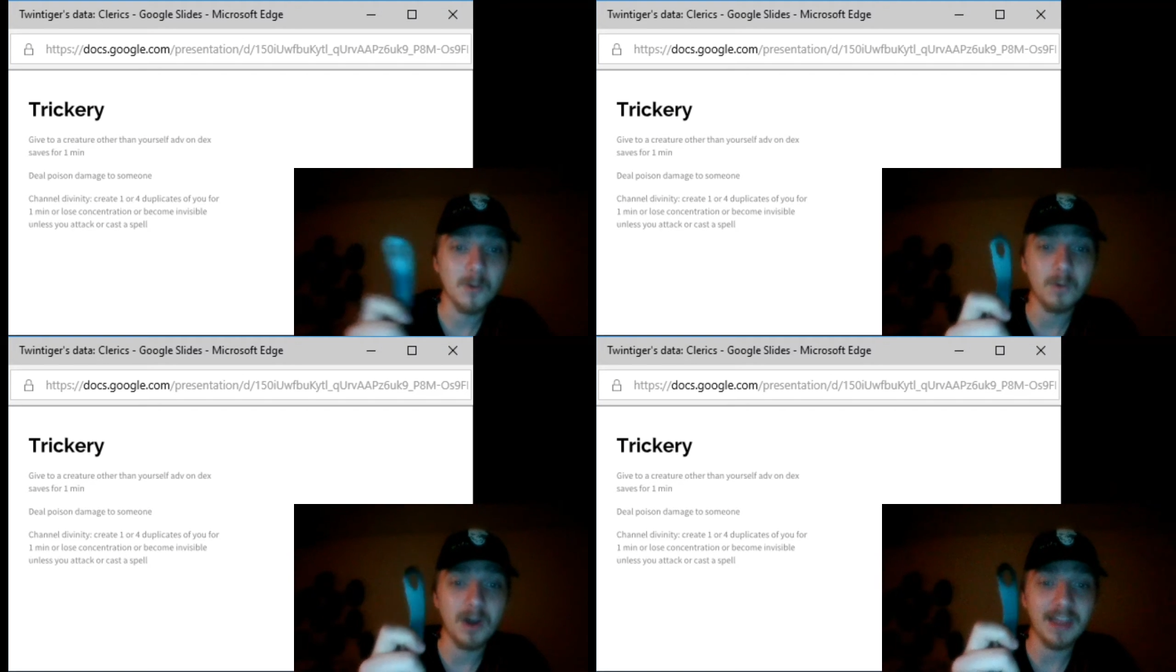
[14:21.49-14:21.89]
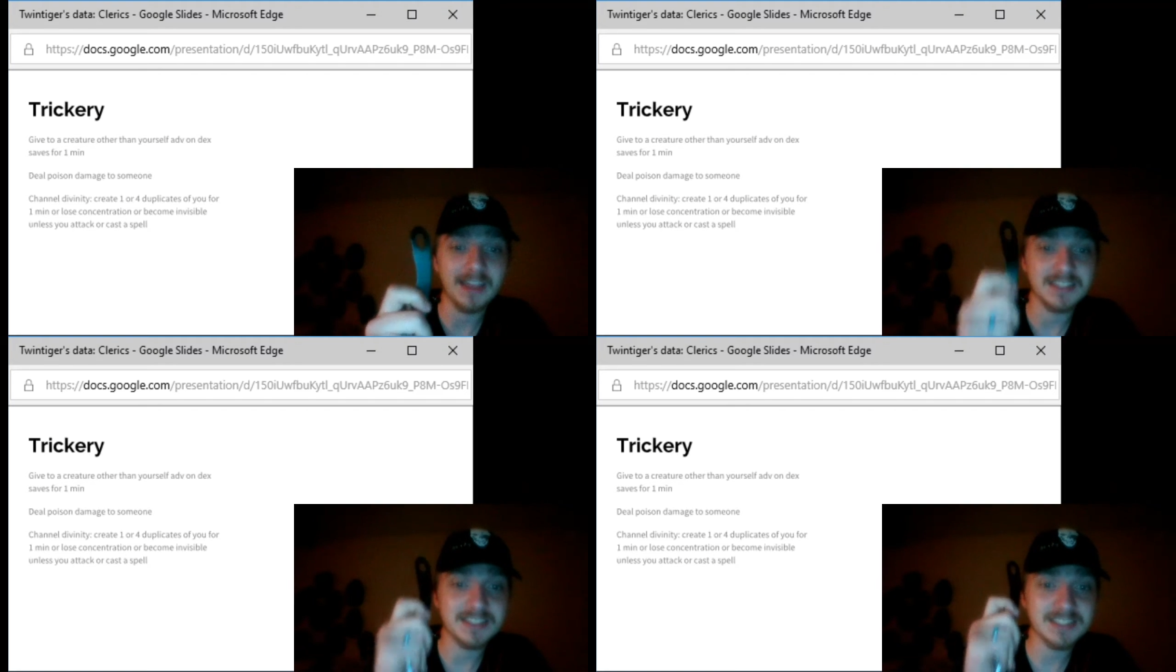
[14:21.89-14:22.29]
while at
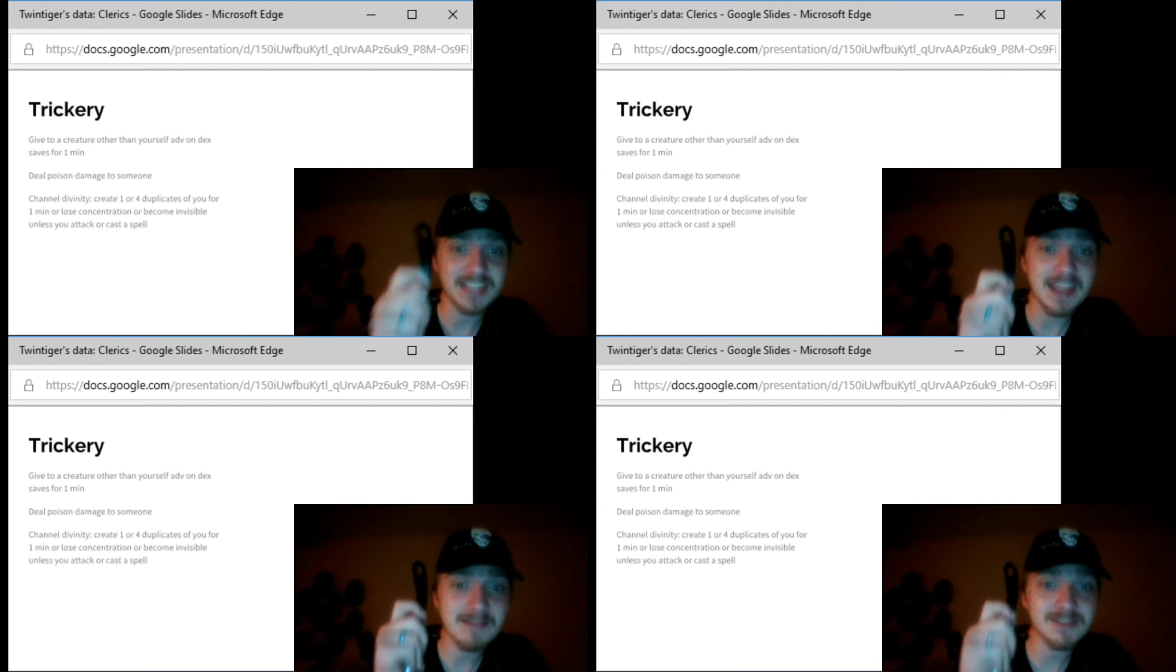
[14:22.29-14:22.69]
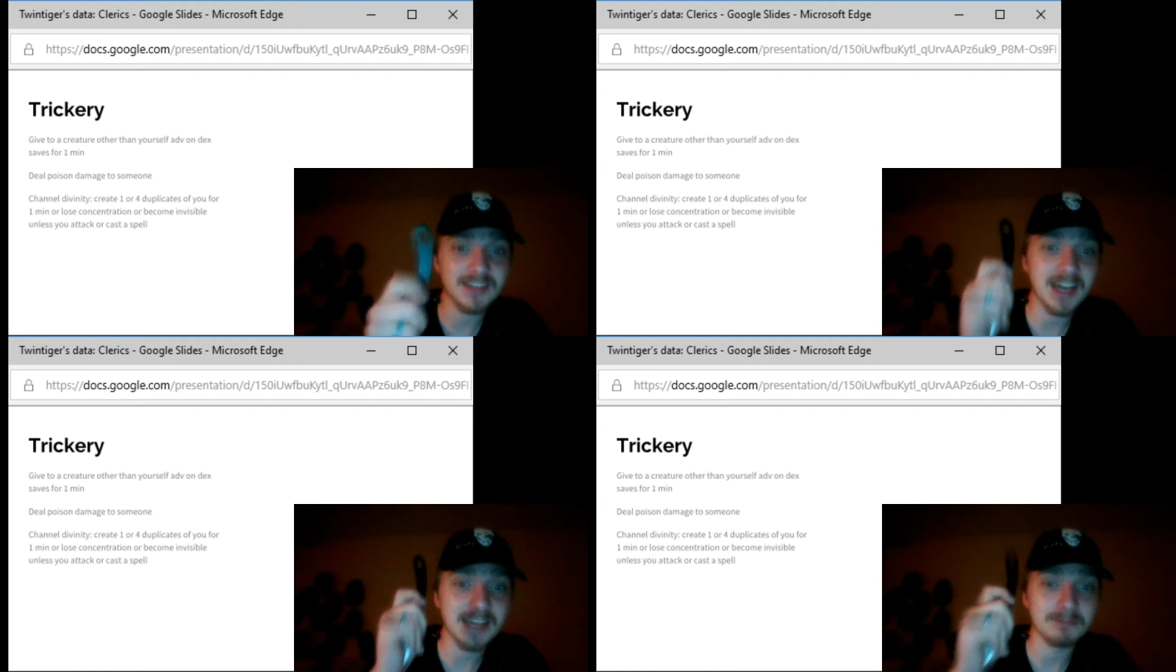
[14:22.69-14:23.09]
the same
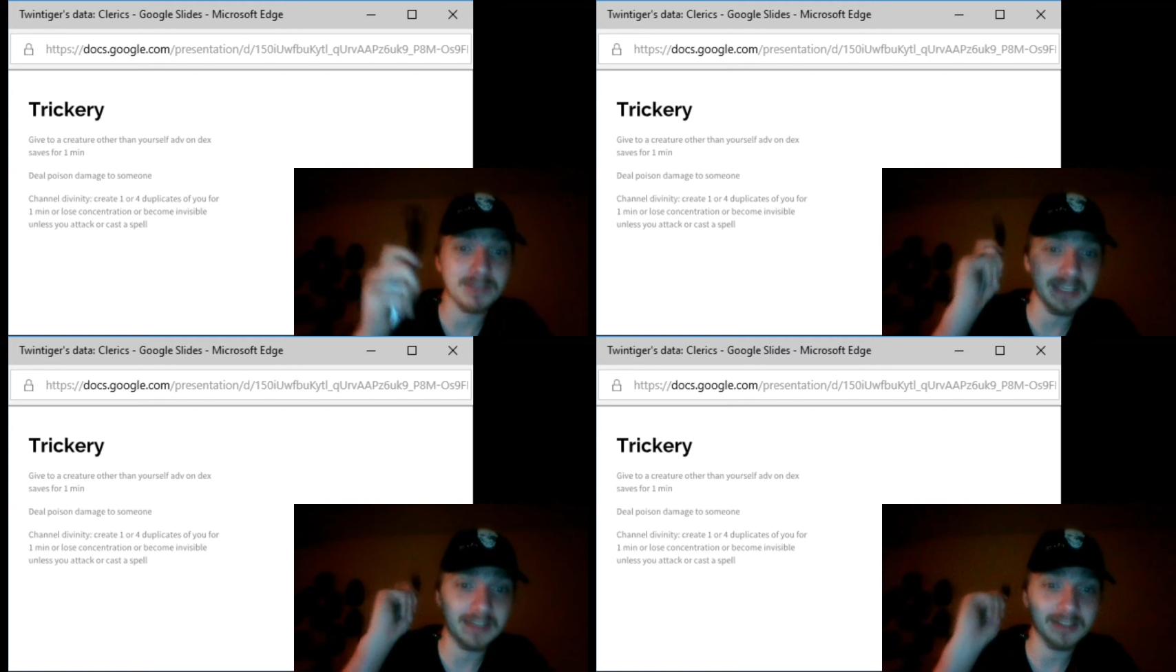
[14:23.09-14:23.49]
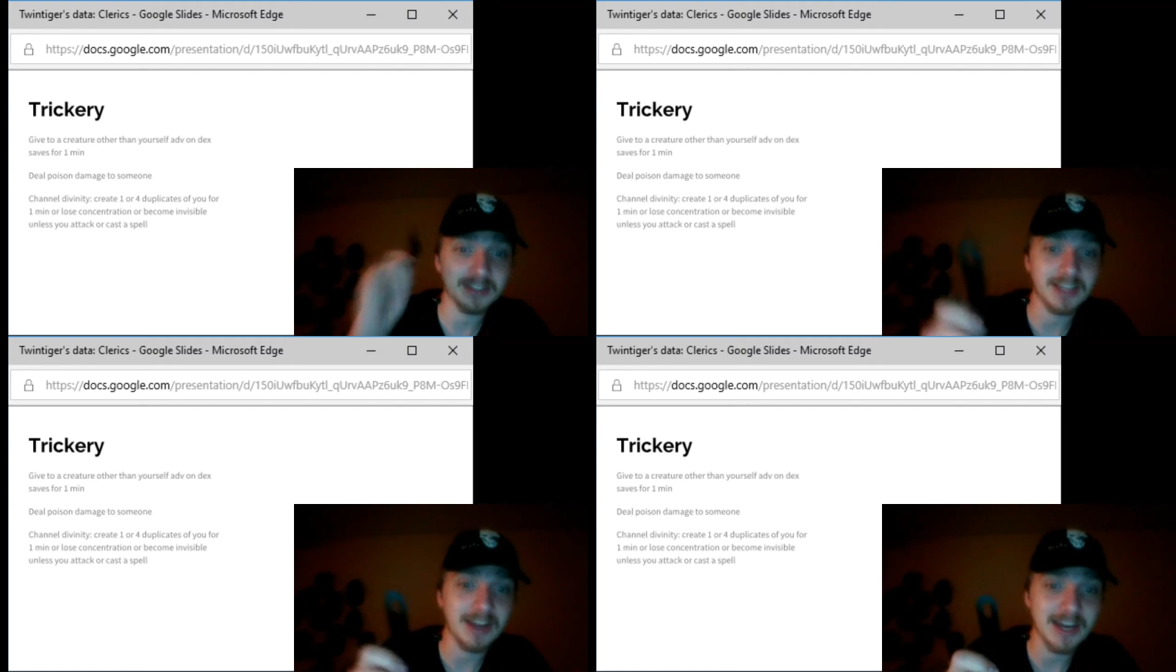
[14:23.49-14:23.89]
time being a
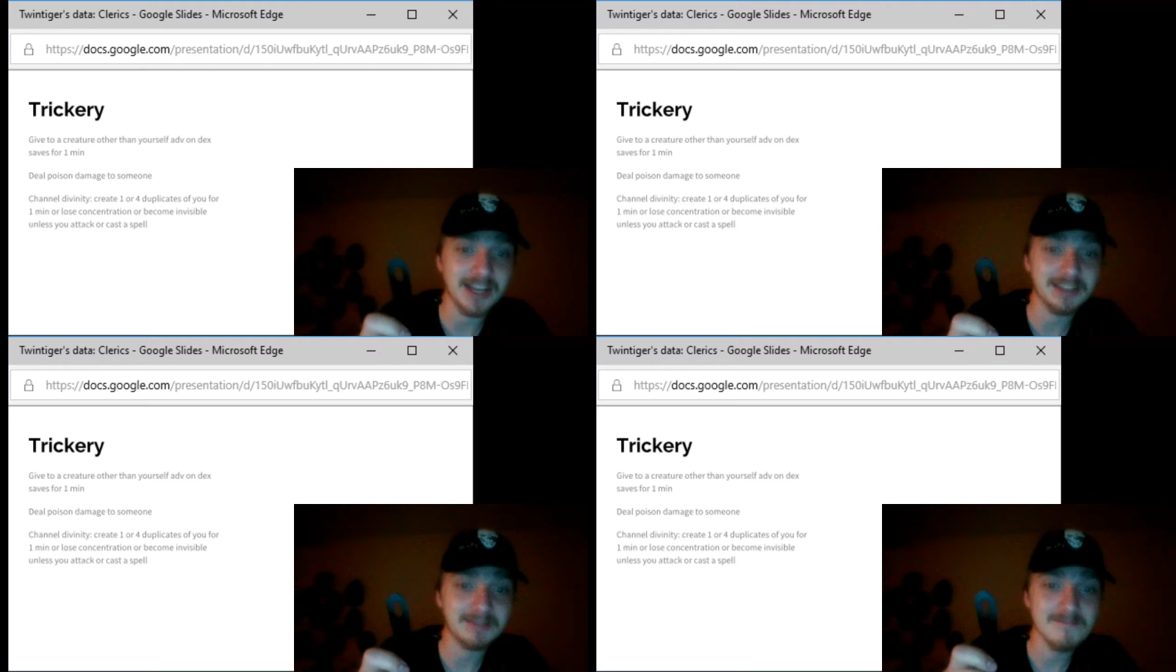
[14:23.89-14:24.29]
cleric.